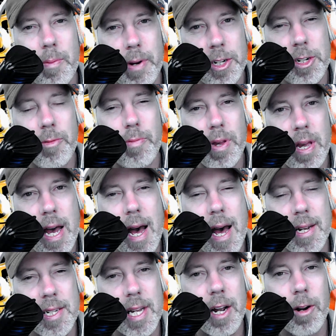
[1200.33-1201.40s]
was a bunch of
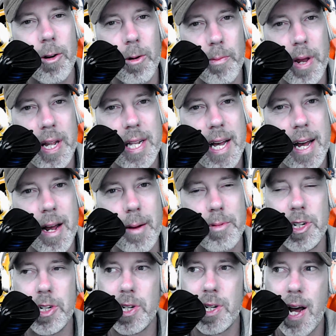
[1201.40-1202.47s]
BS. That girl made that
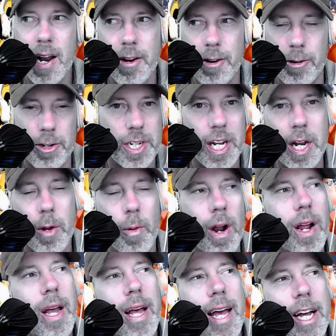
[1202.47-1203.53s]
up. She's not a nurse anywhere.